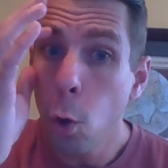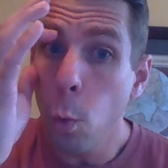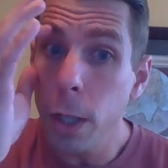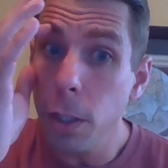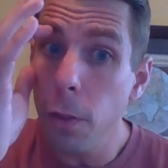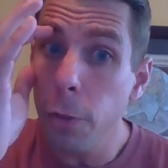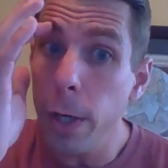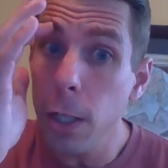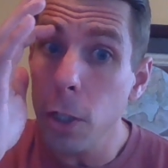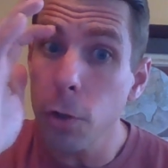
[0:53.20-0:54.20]
Question
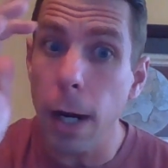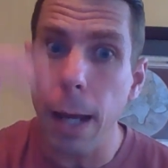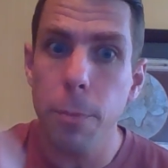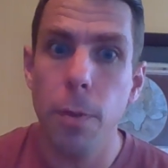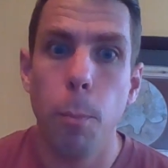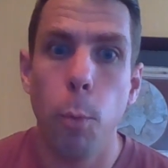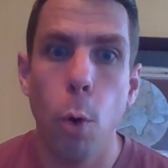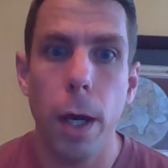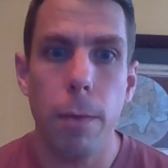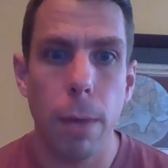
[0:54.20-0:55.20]
three Describe the
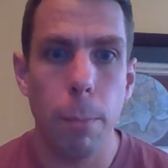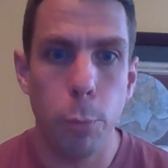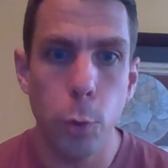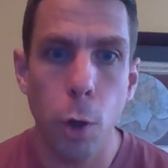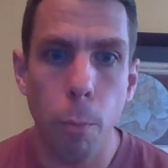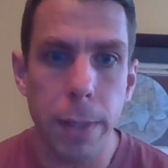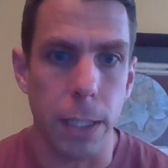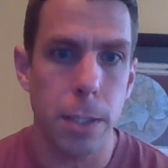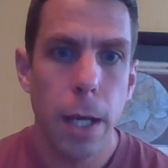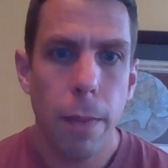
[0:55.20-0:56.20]
boy that Bruno
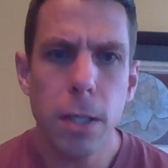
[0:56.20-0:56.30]
meets.